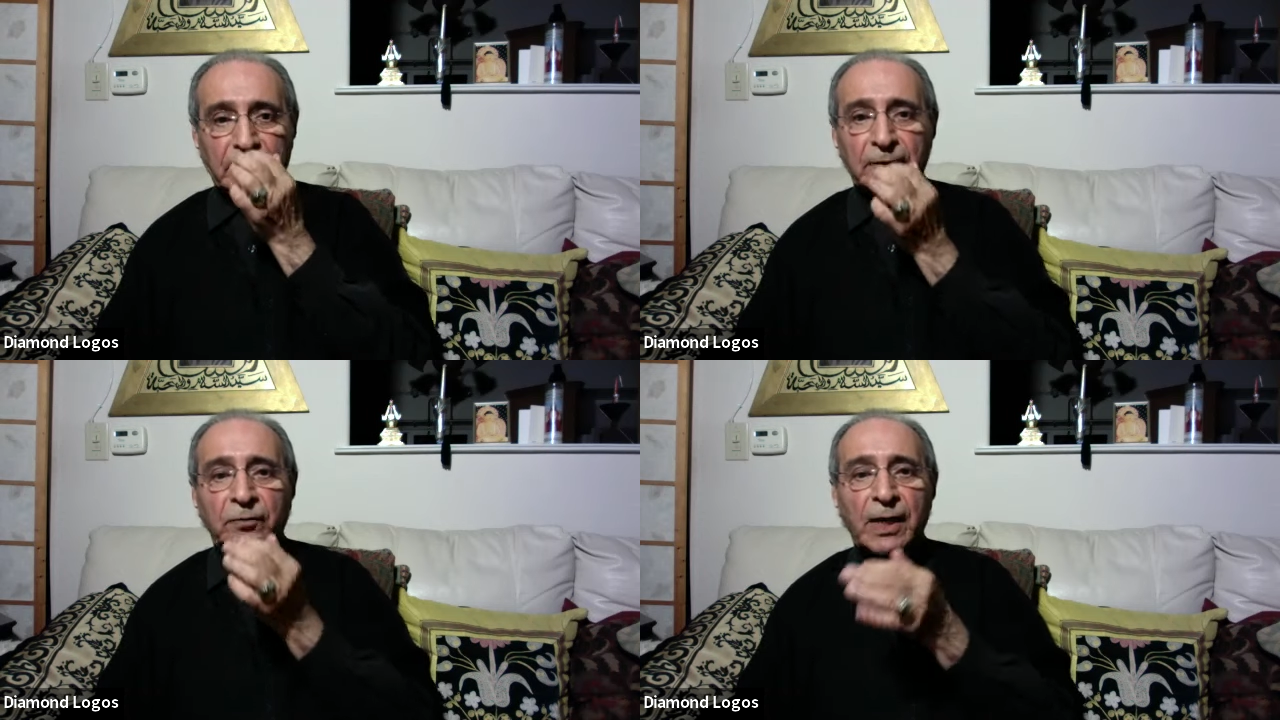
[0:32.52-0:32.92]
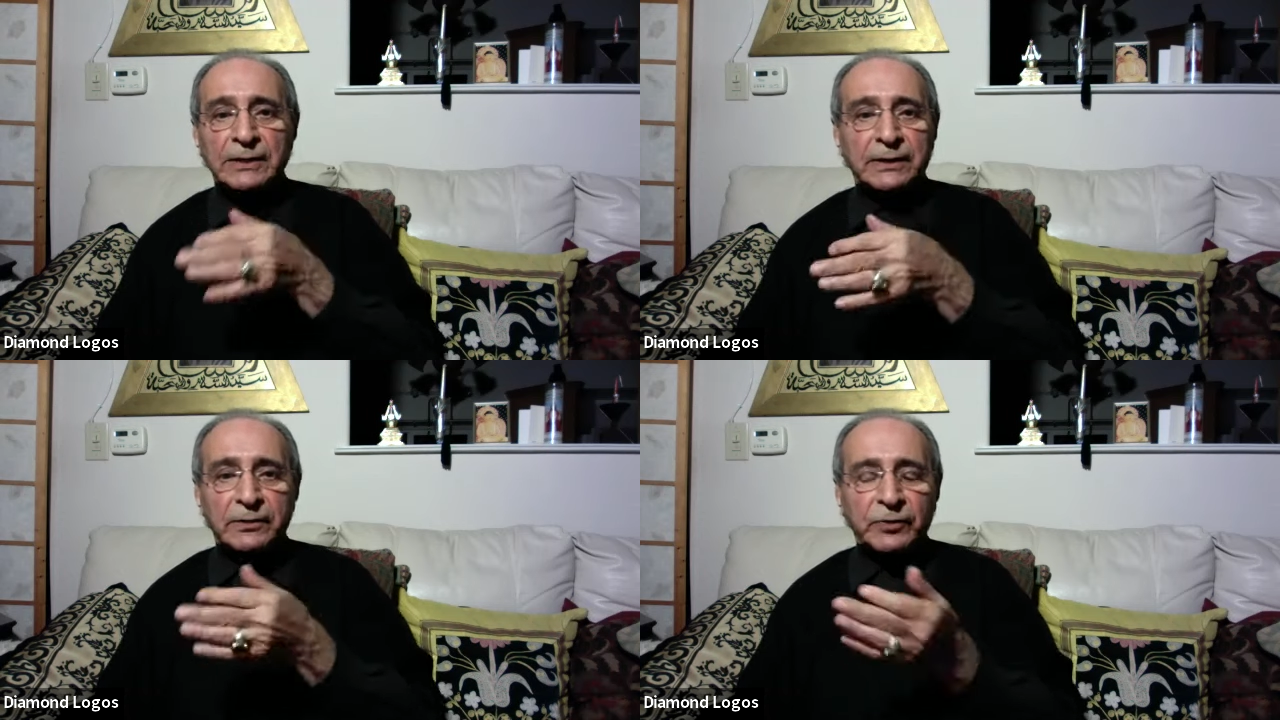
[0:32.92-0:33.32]

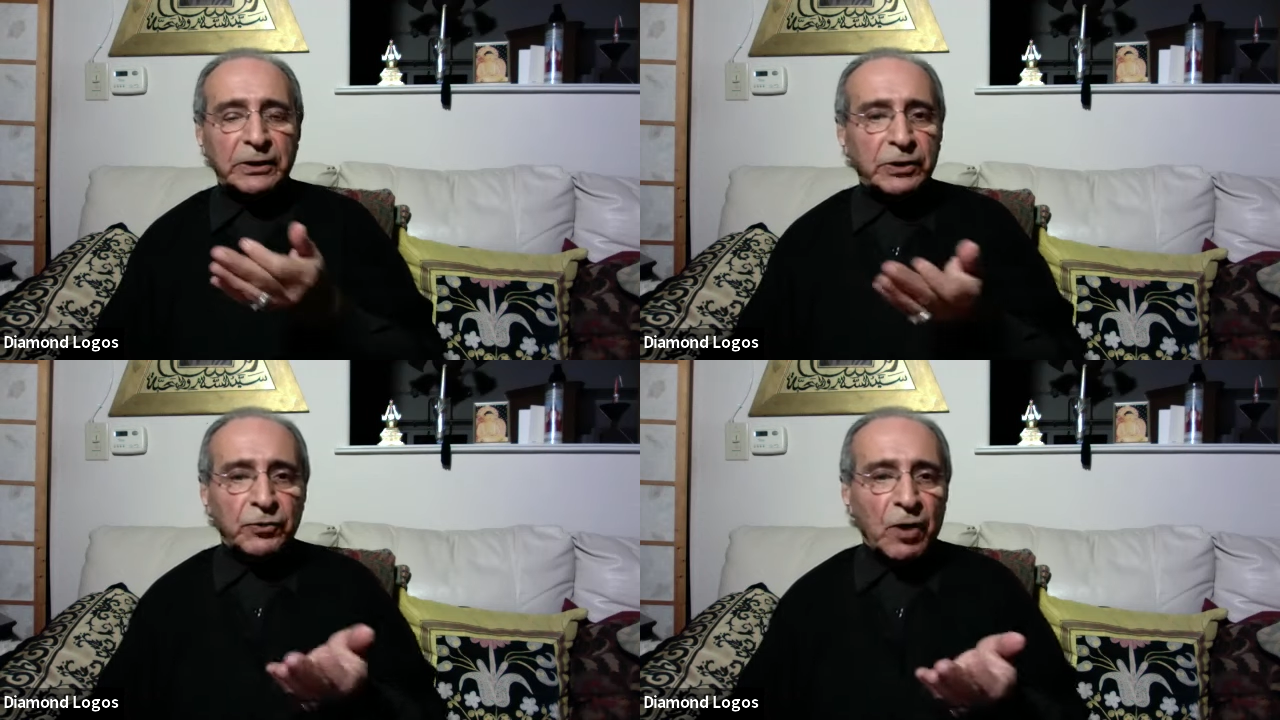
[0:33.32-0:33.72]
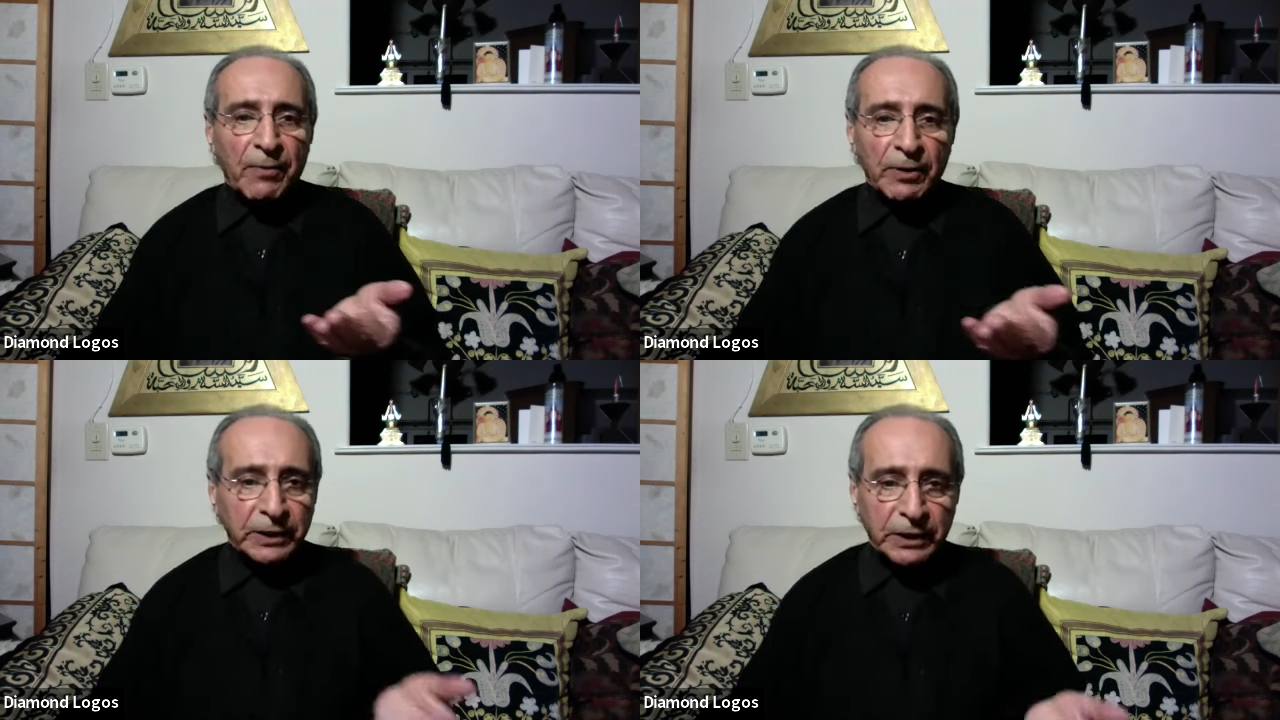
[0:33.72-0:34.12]
was, we didn't know
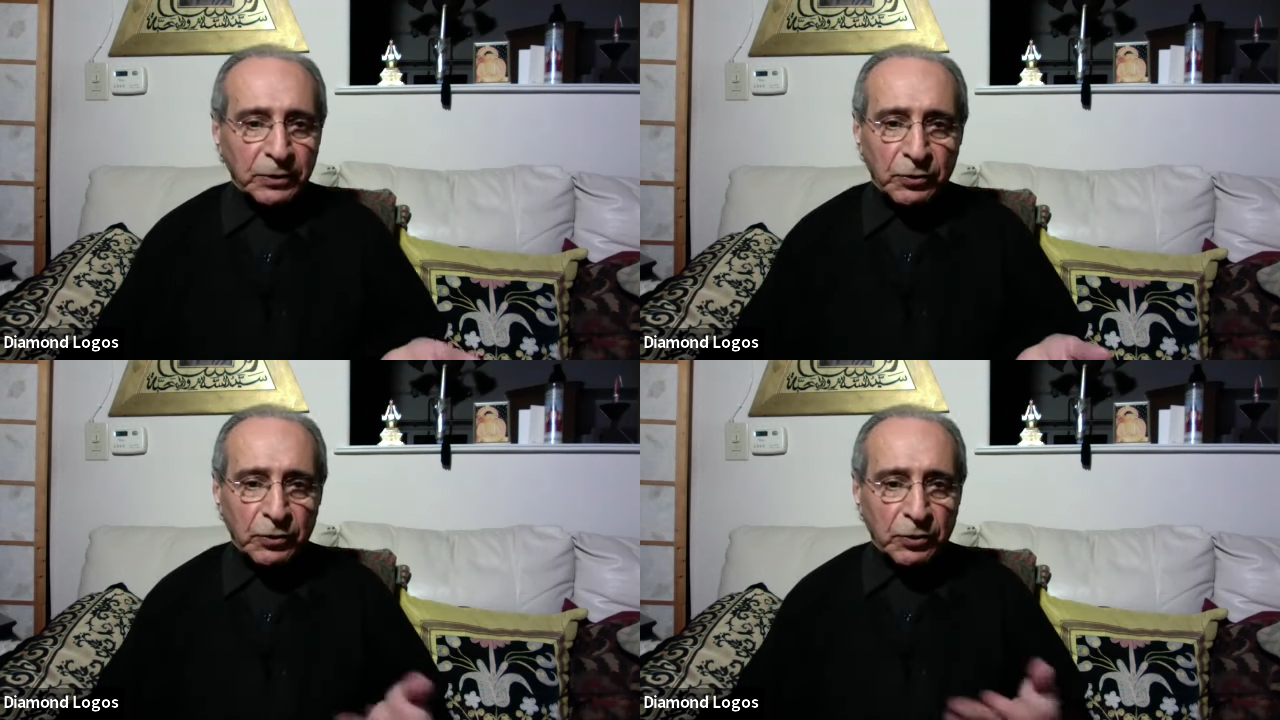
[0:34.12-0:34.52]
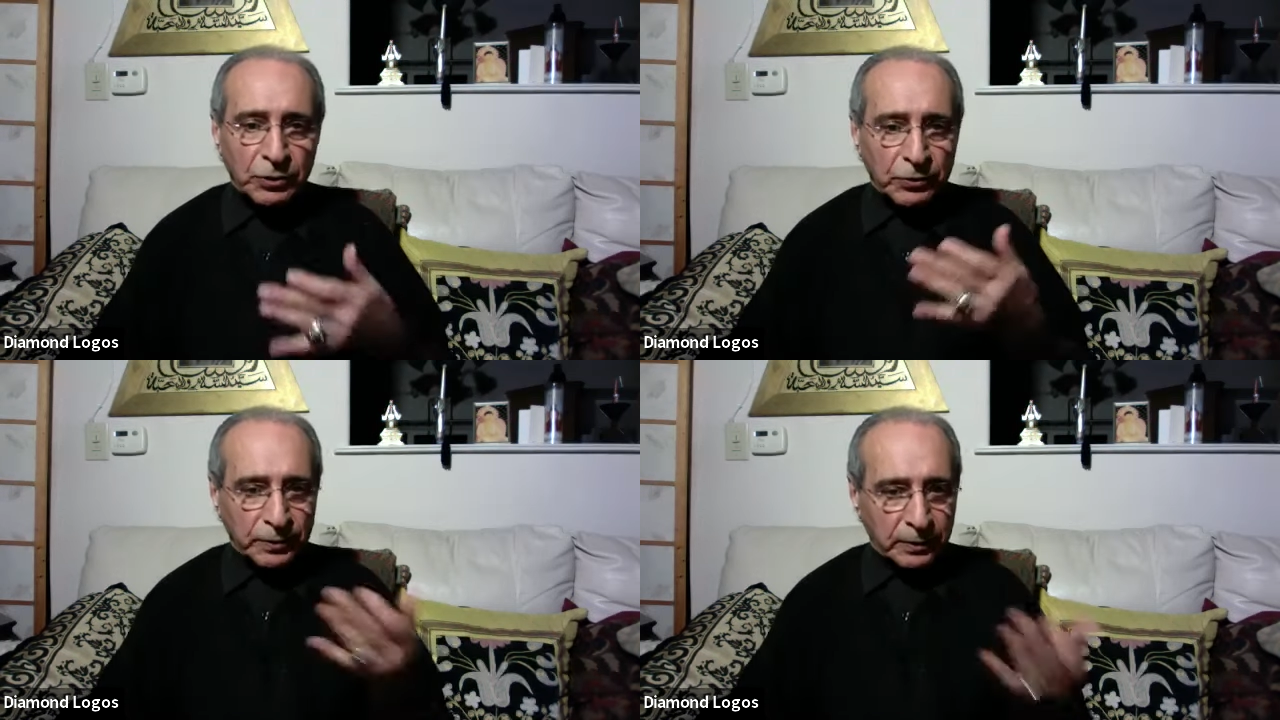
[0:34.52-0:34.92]
about egos
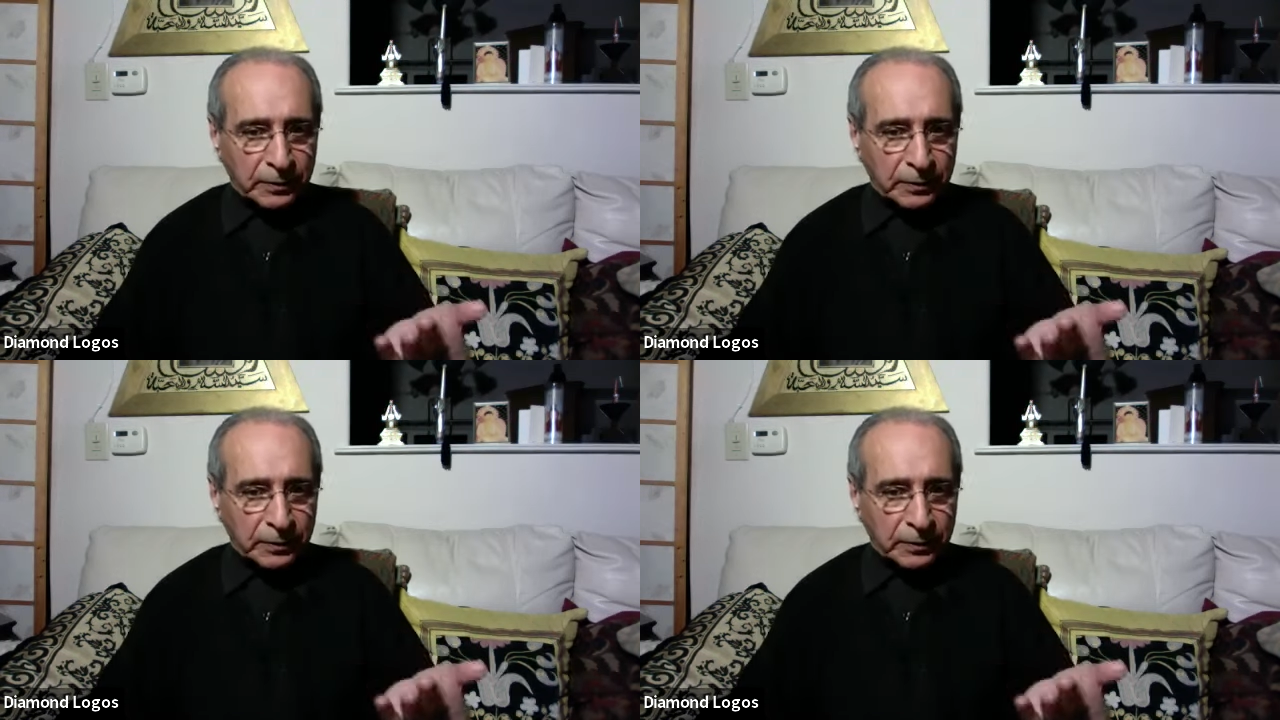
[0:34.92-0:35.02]
or,